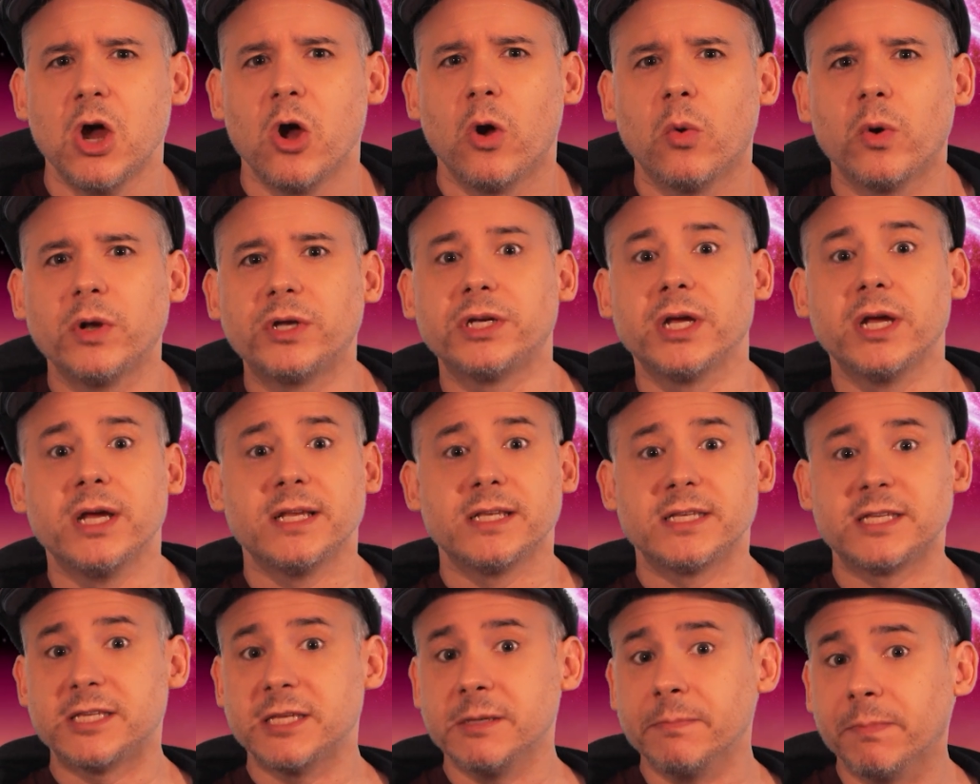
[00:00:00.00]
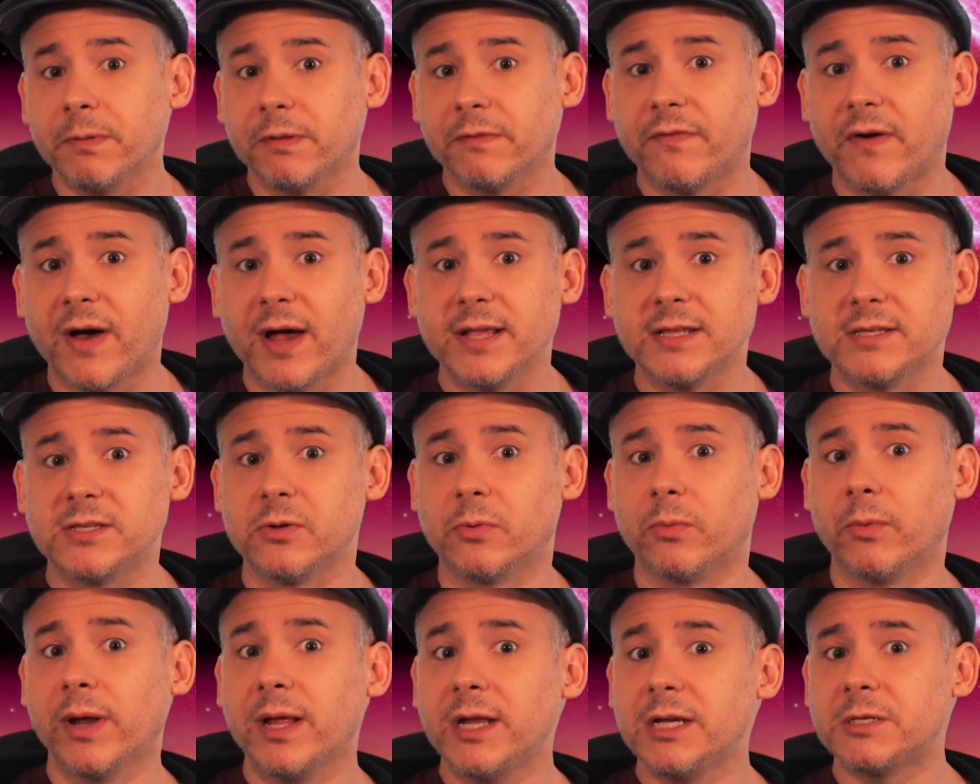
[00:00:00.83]
which simplifies the
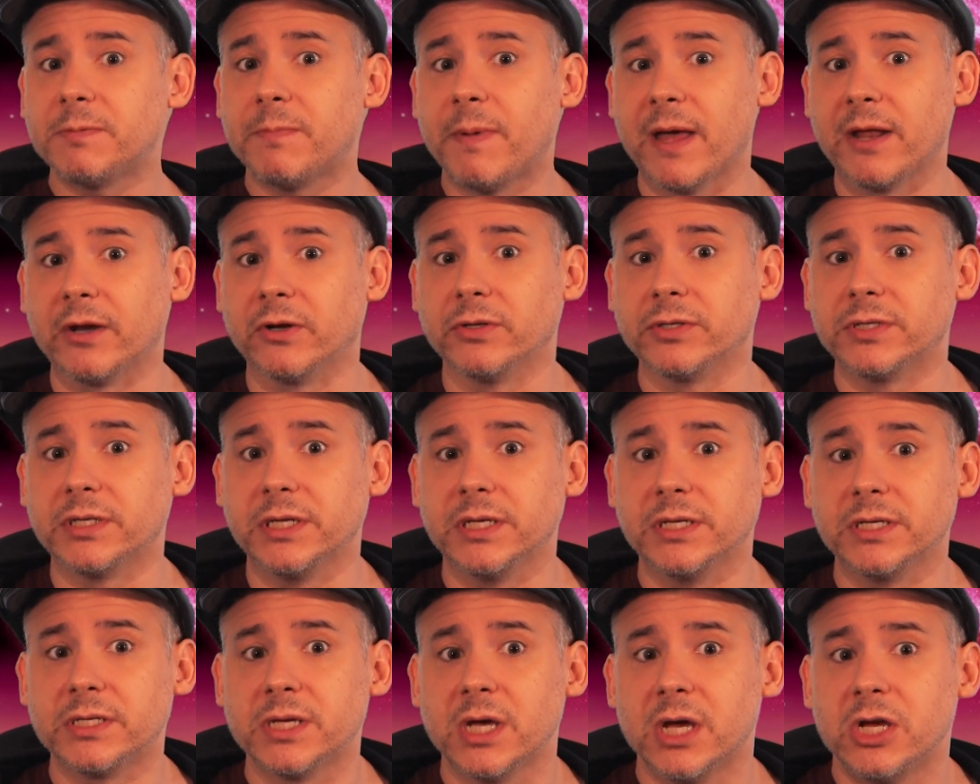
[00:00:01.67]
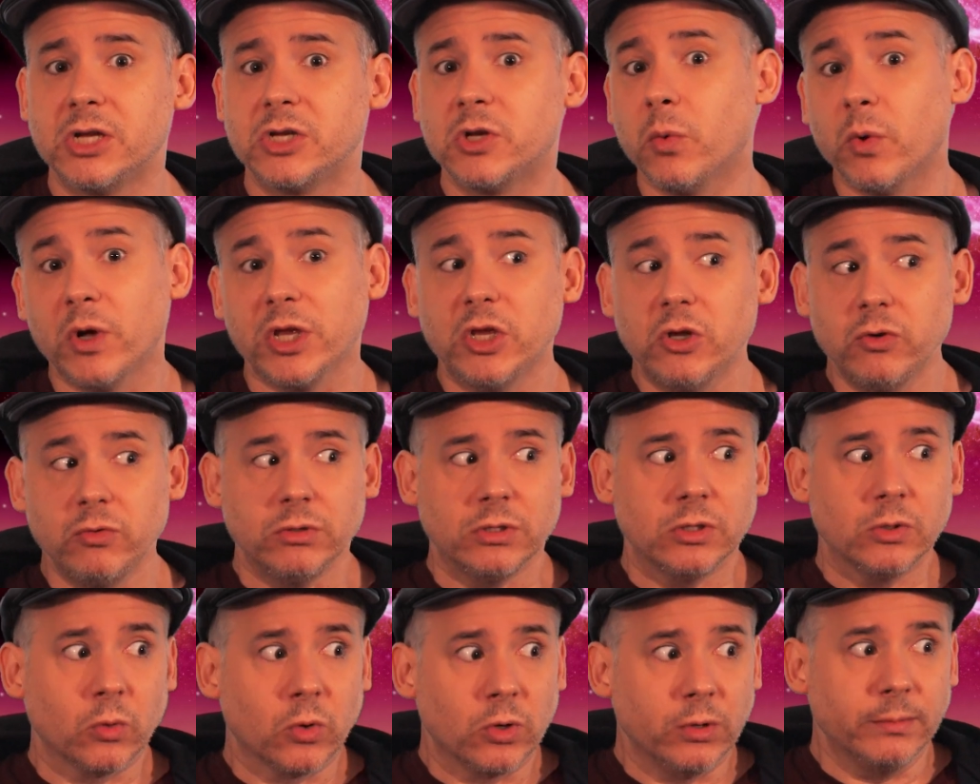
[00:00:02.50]
range penalties to what you
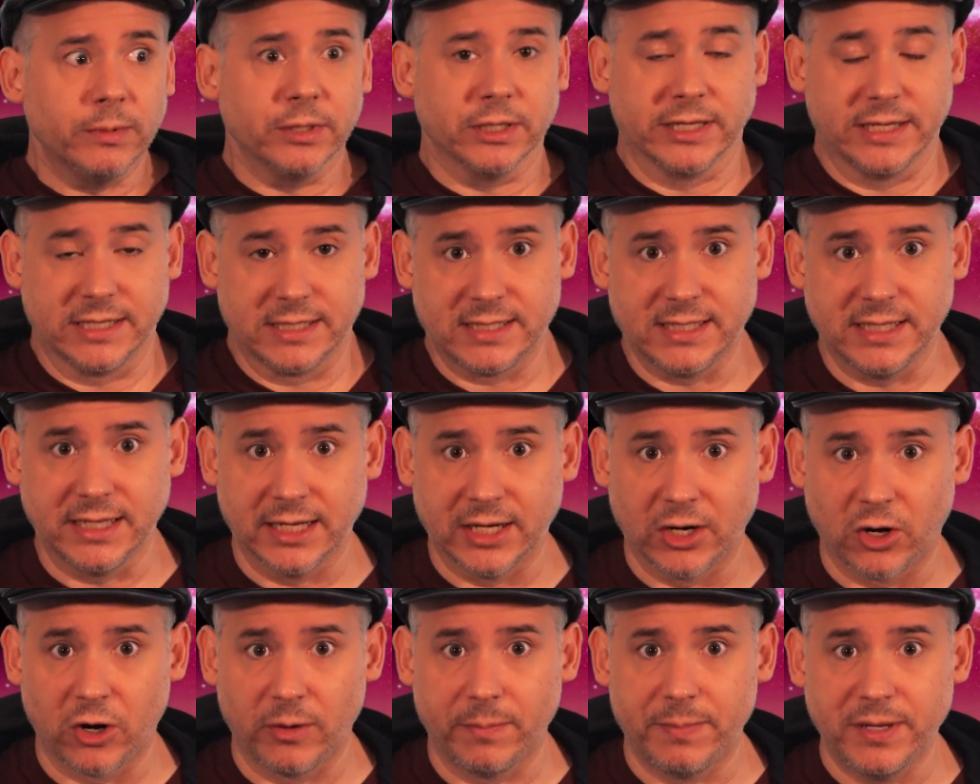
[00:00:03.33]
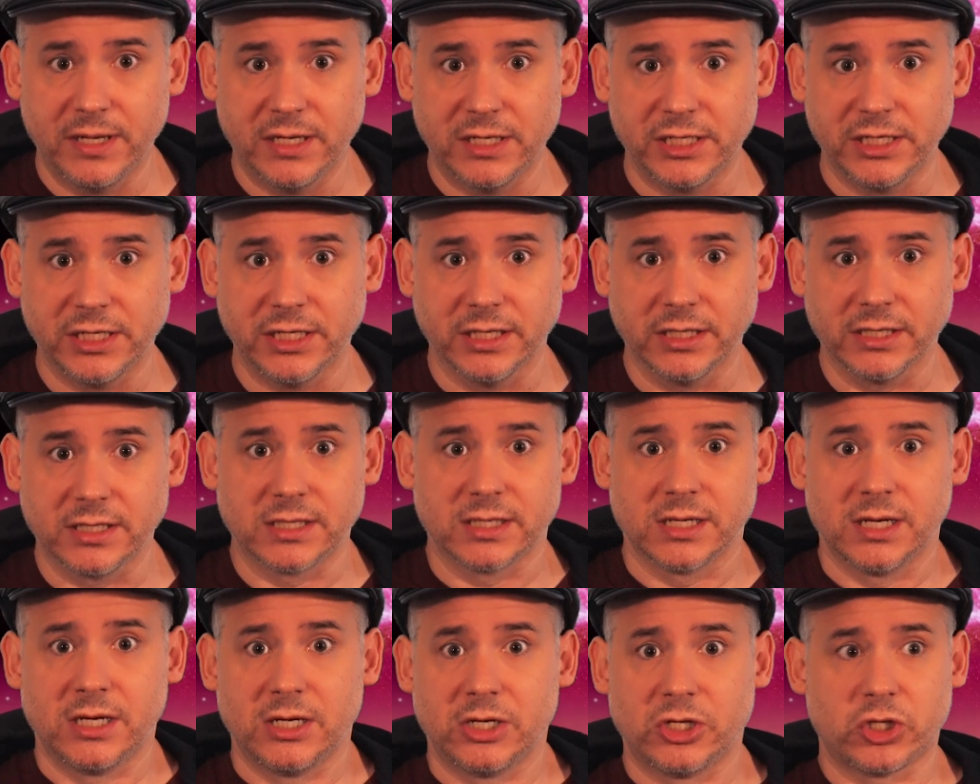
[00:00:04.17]
normally see in
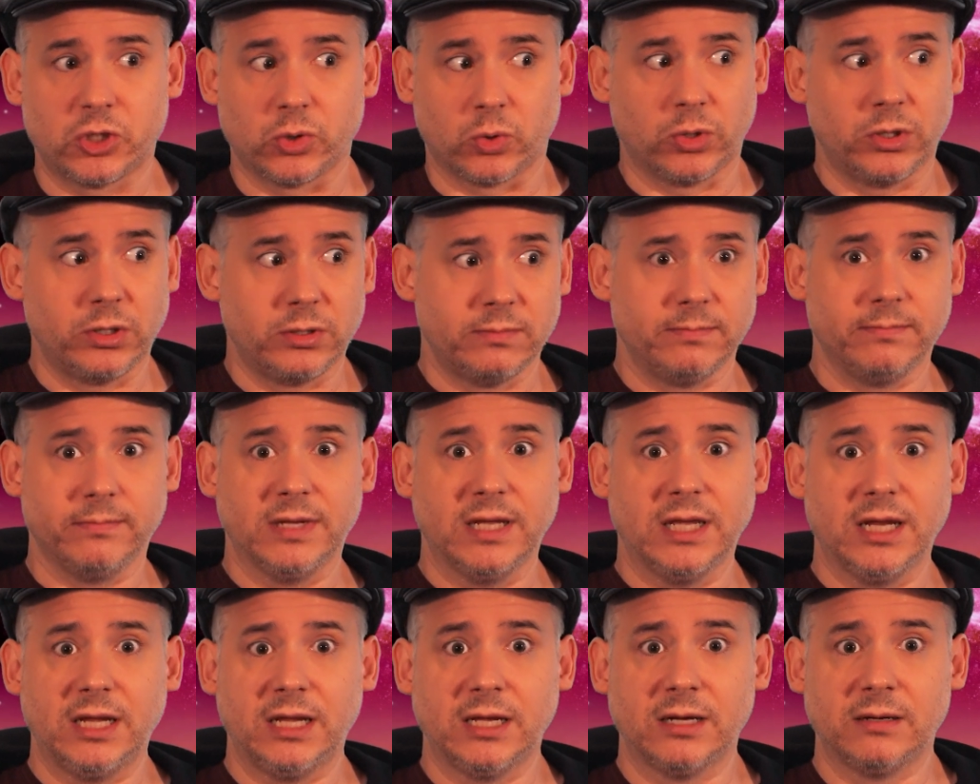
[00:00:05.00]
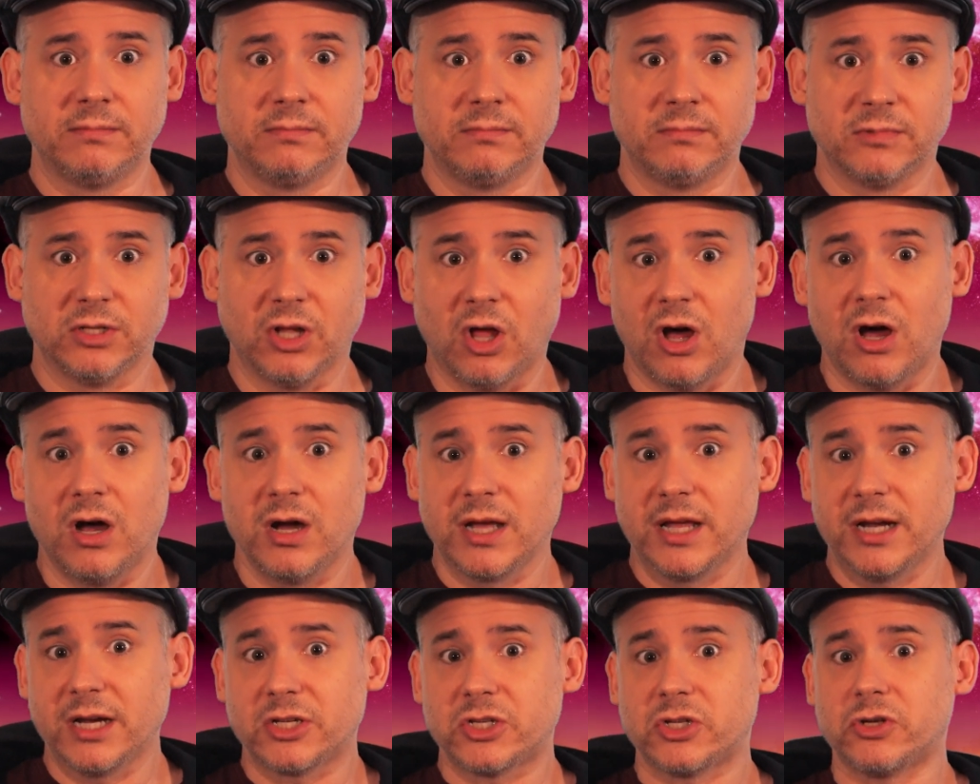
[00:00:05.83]
RPGs: short, medium, long,
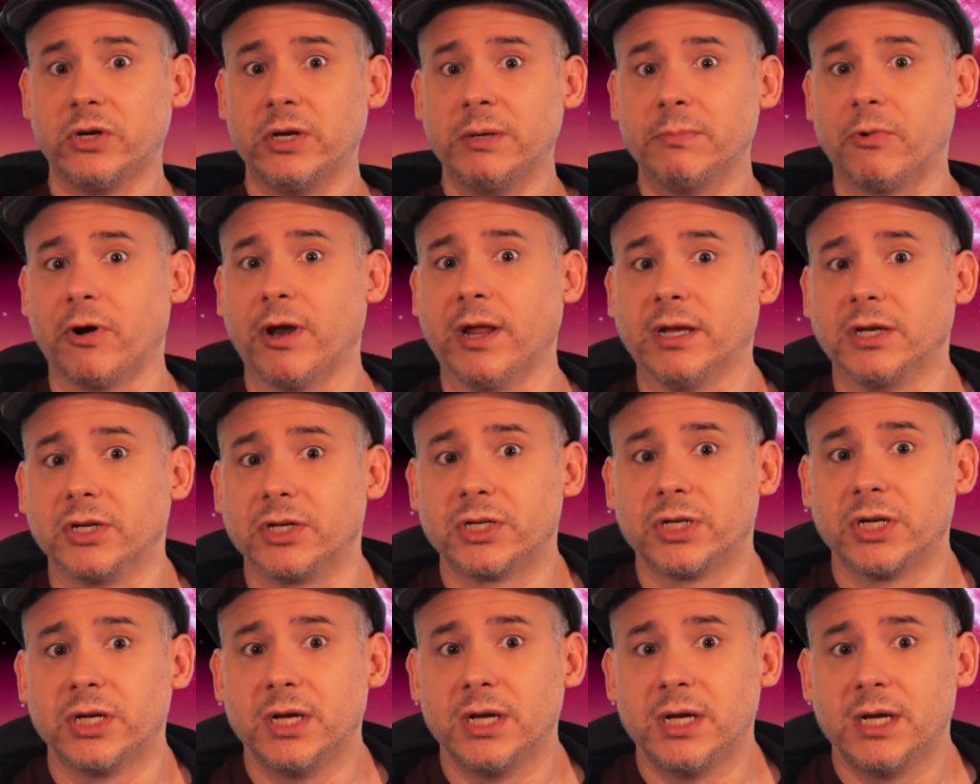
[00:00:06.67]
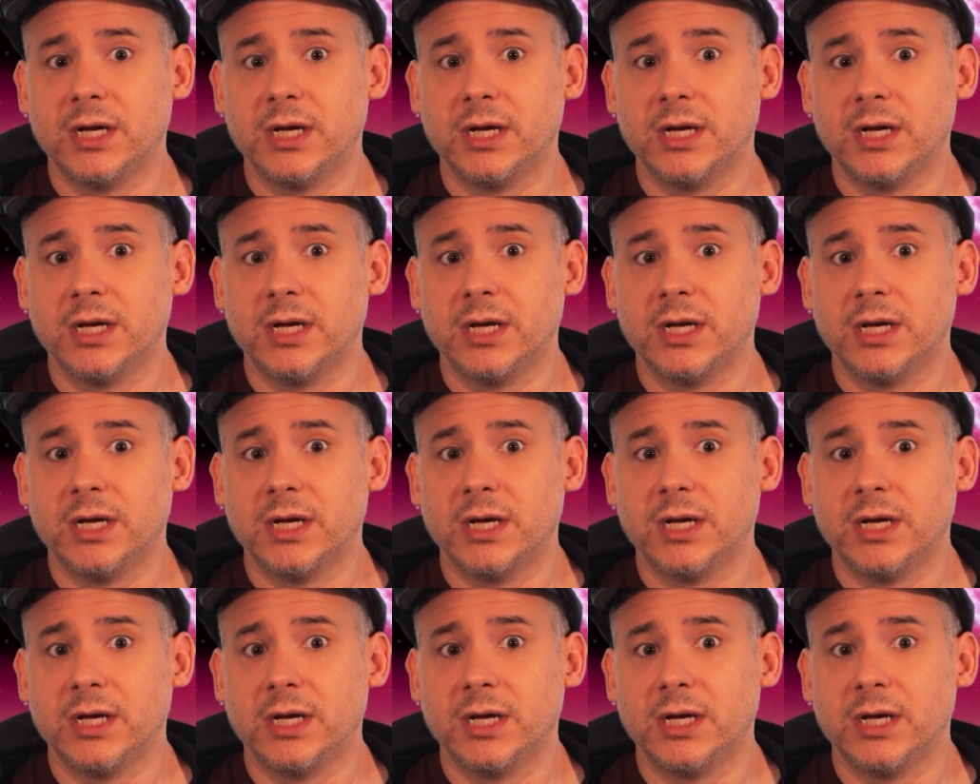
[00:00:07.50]
and extreme range.